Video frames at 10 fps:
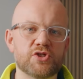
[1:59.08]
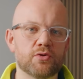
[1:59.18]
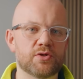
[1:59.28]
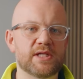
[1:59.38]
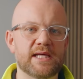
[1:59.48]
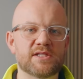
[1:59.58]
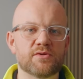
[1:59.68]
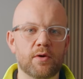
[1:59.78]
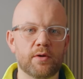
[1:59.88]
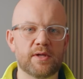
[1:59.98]
storage
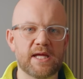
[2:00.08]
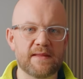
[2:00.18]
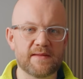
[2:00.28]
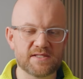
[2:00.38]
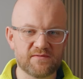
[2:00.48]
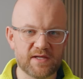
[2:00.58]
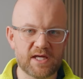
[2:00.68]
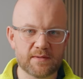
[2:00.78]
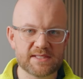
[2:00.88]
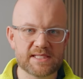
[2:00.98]
later on in this
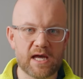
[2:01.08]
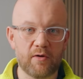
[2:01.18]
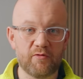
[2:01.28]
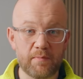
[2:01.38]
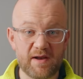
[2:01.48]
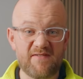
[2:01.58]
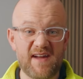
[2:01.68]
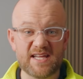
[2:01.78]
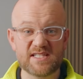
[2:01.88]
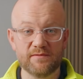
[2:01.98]
video itself, but
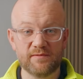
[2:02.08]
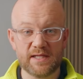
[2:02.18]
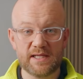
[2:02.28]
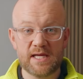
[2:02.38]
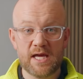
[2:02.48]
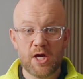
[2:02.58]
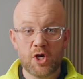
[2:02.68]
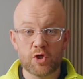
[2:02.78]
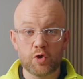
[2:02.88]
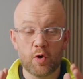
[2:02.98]
effectively,
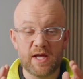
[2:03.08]
your